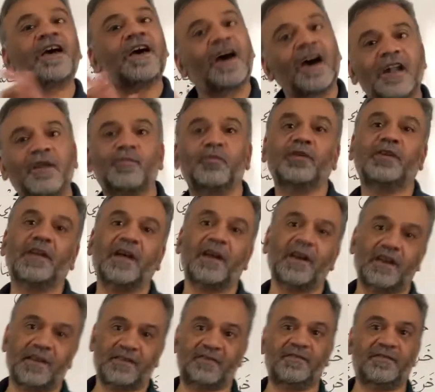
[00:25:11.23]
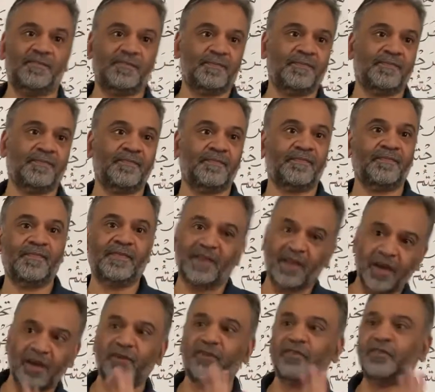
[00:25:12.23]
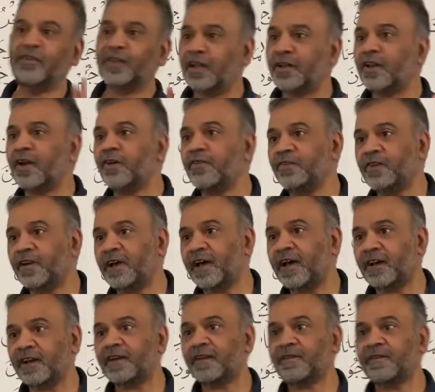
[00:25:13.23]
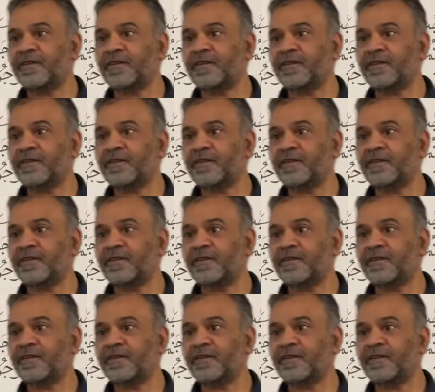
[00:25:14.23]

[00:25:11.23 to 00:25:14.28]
al mudarris. Now you got it.